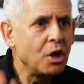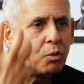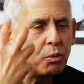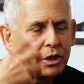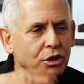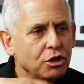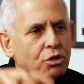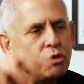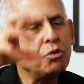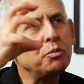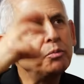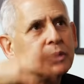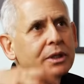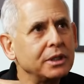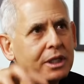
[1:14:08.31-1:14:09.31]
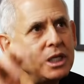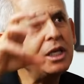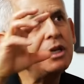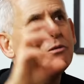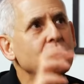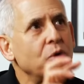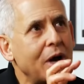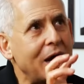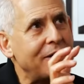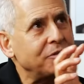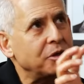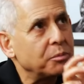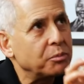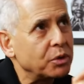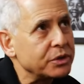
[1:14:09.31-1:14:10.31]
When you believe you have
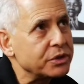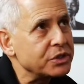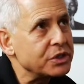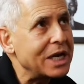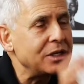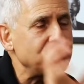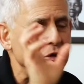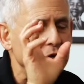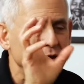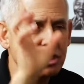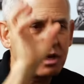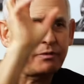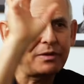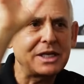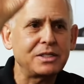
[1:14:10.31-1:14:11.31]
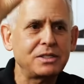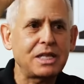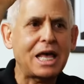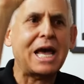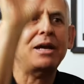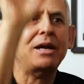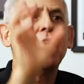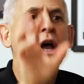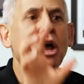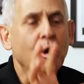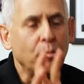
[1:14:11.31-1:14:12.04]
to present yourself as that